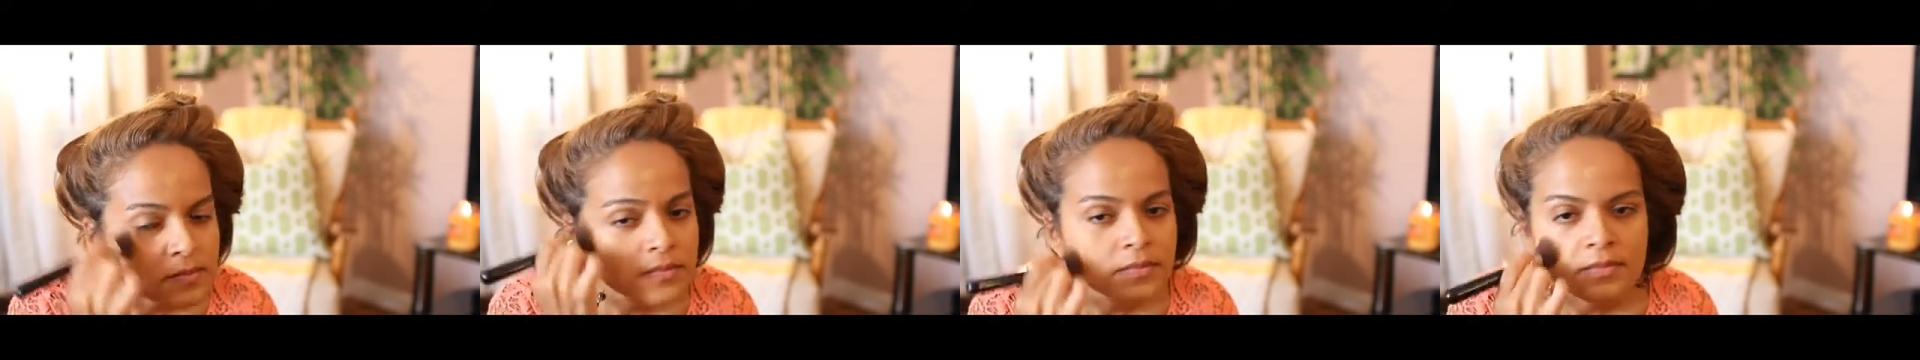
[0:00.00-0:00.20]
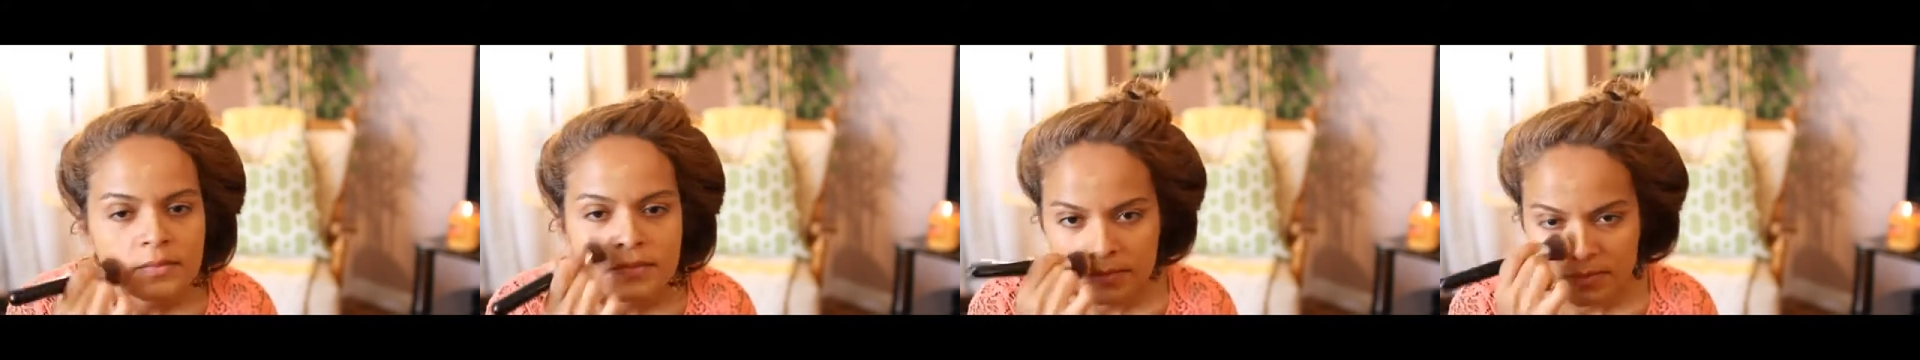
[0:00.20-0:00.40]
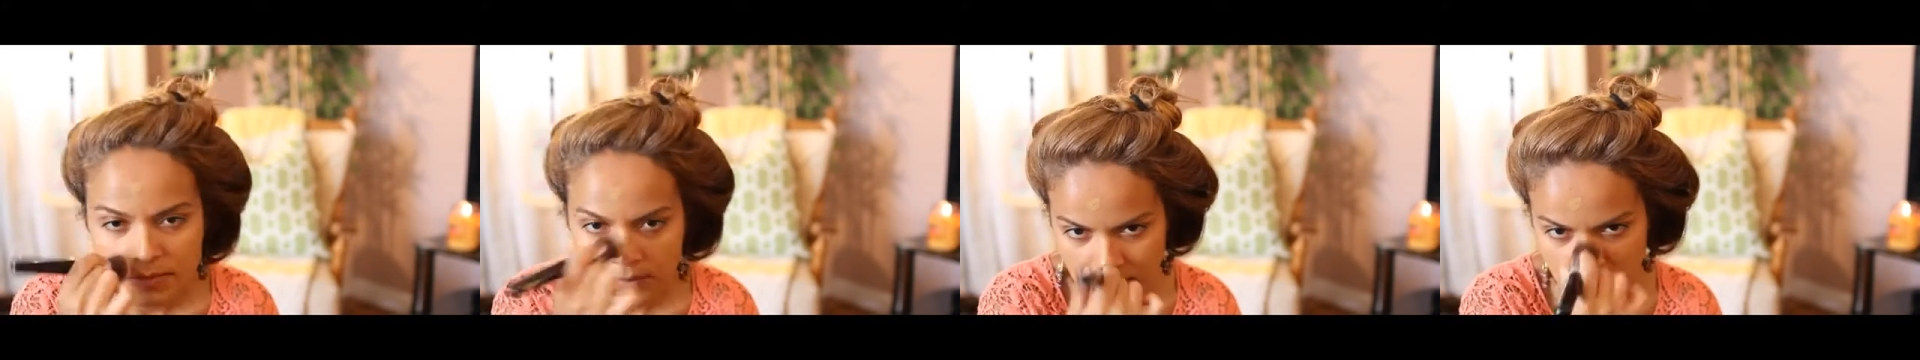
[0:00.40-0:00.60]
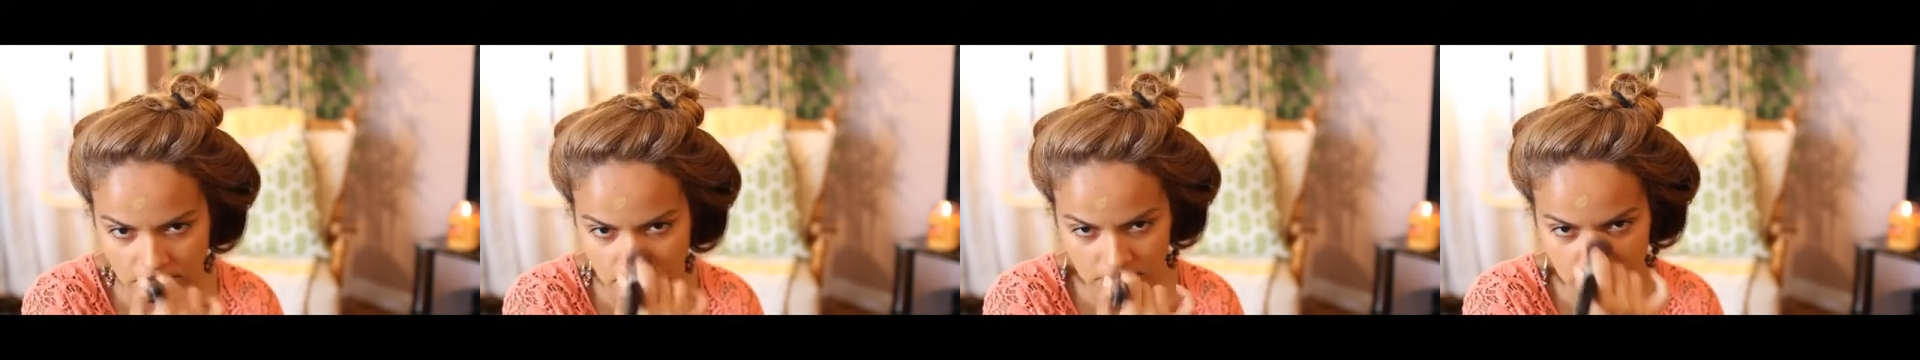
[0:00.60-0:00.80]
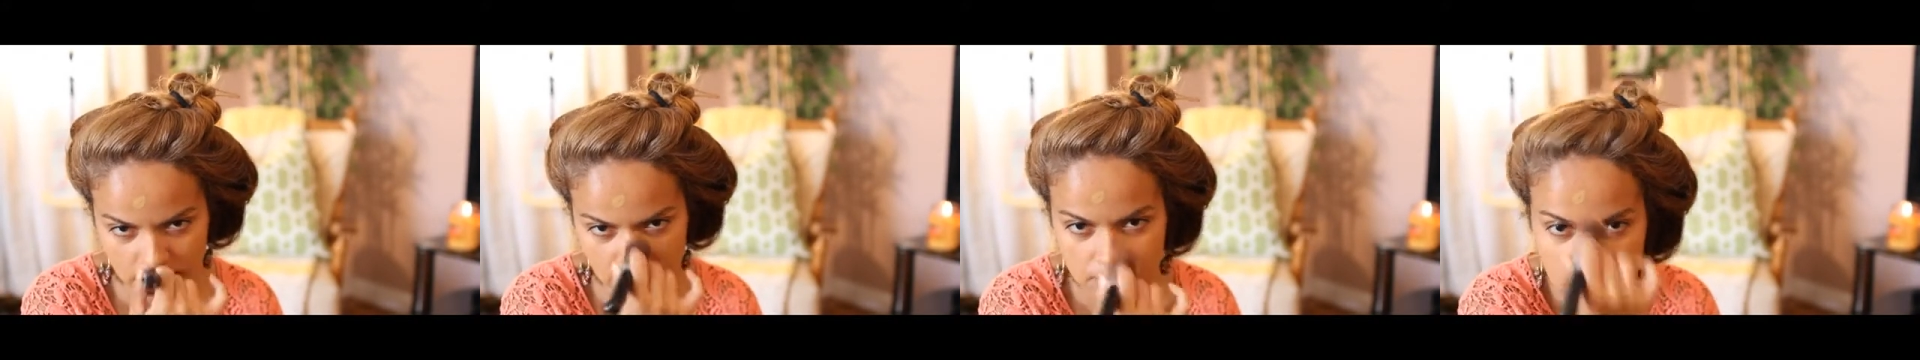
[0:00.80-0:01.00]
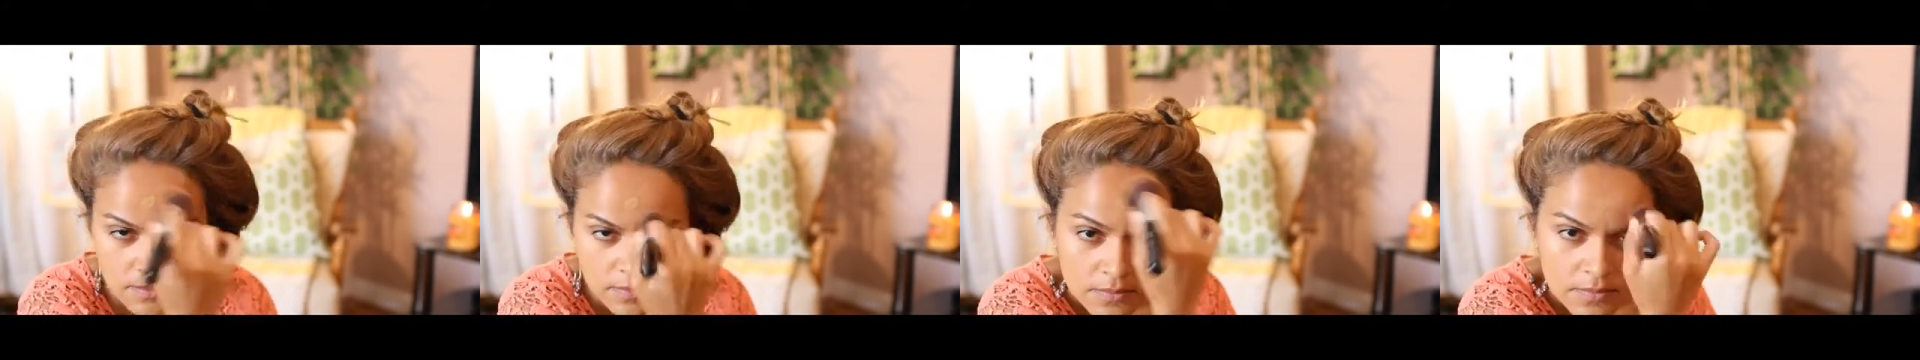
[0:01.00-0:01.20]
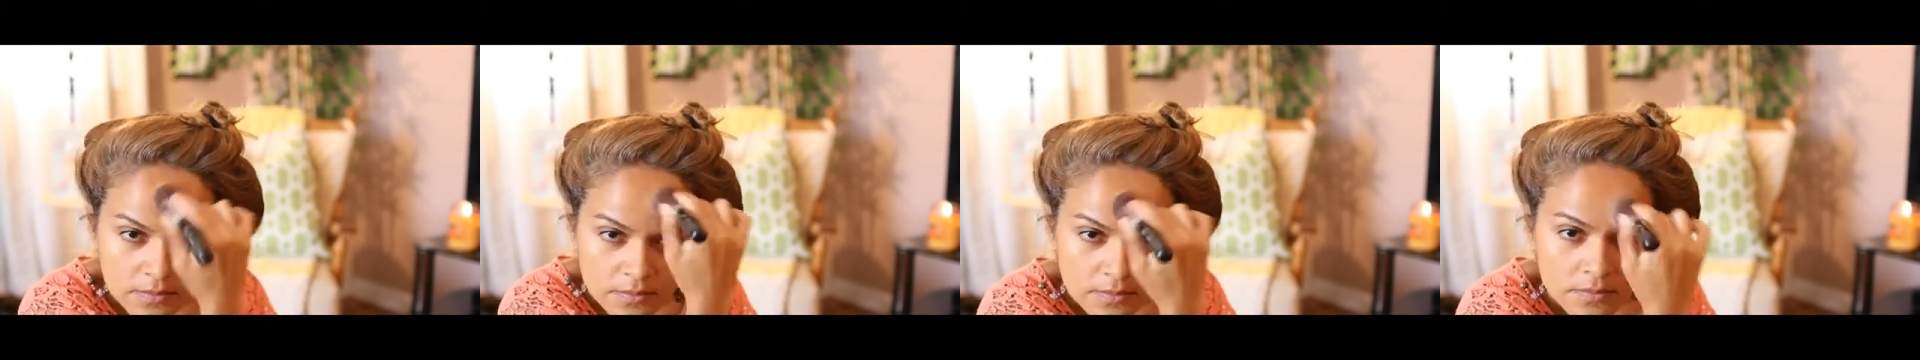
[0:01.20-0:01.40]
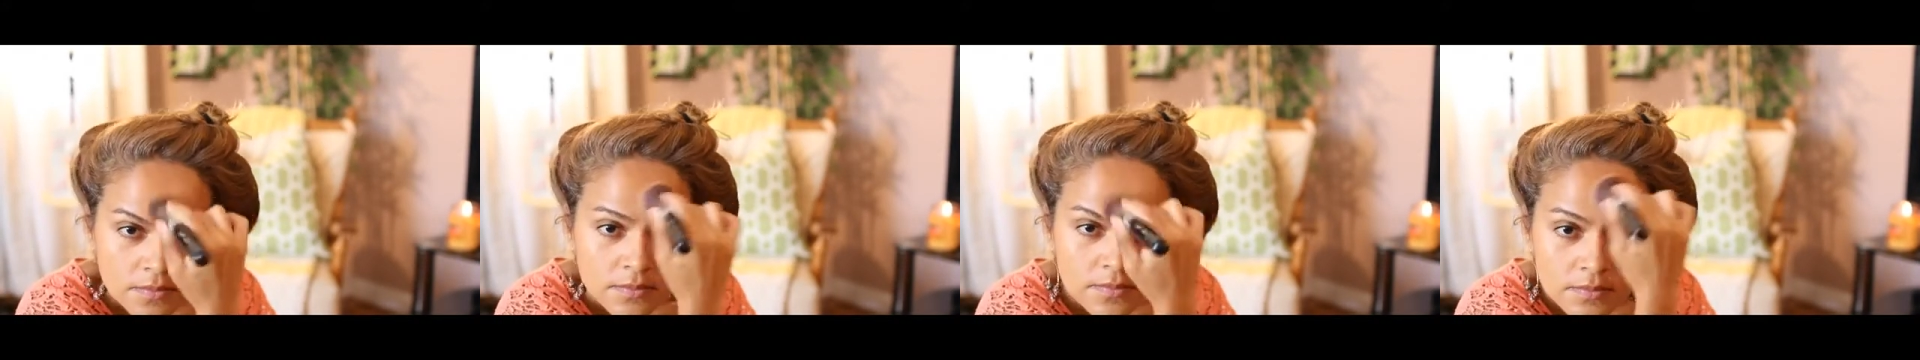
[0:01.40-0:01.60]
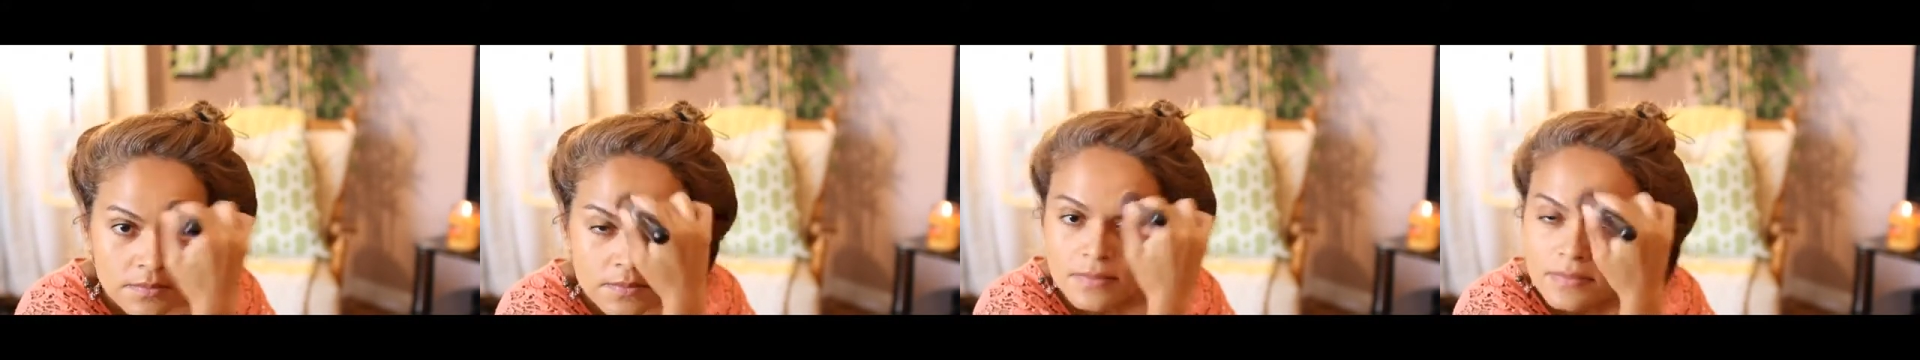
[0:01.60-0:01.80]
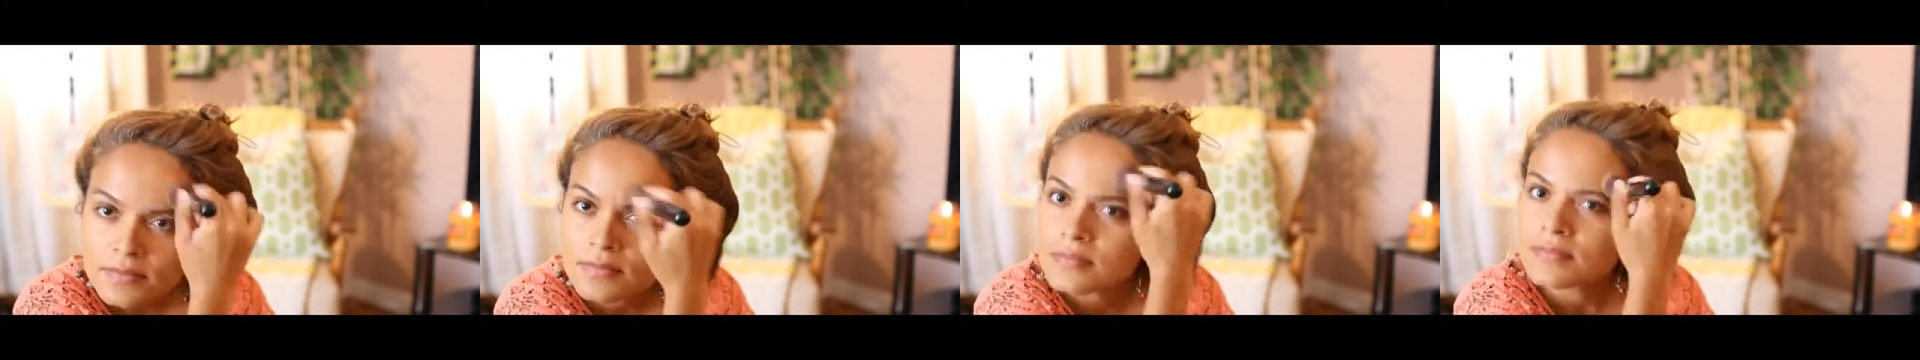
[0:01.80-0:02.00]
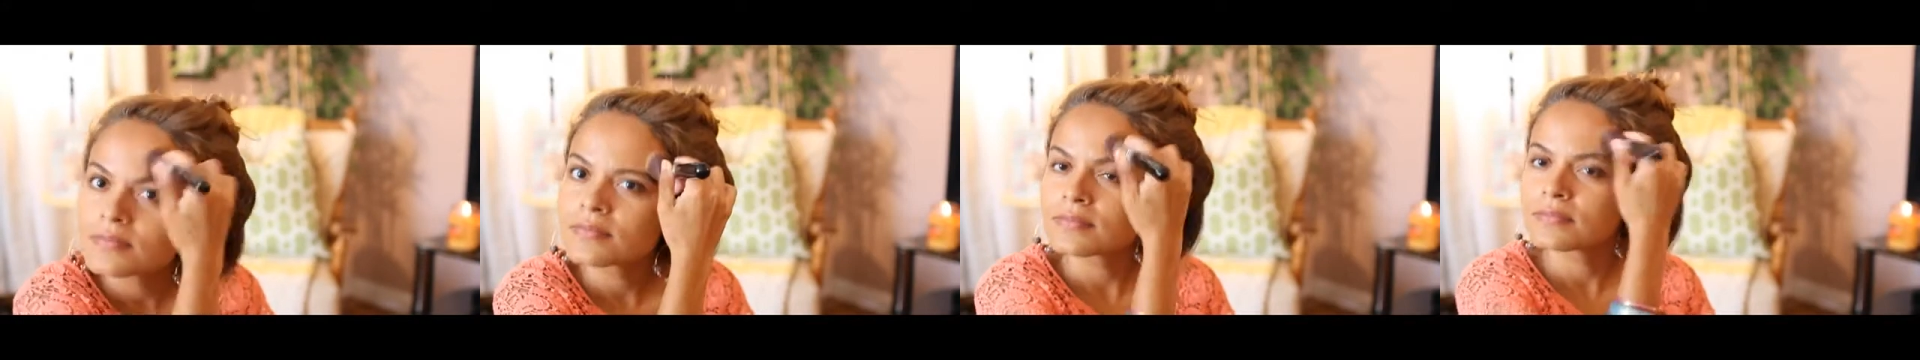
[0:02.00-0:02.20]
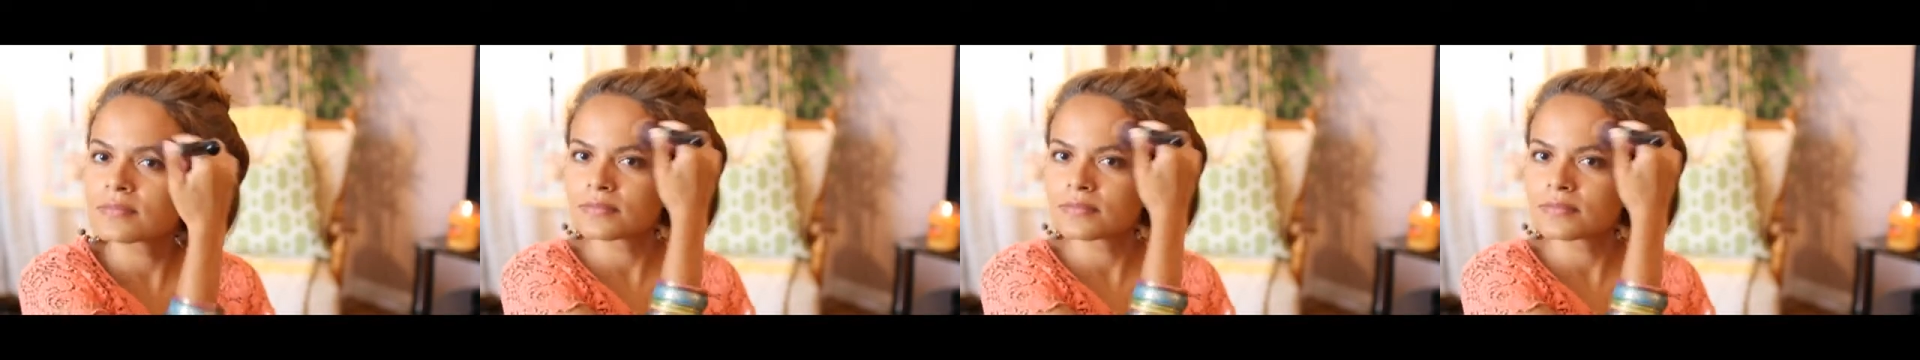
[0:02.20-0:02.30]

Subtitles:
This one is the F80 by Sigma.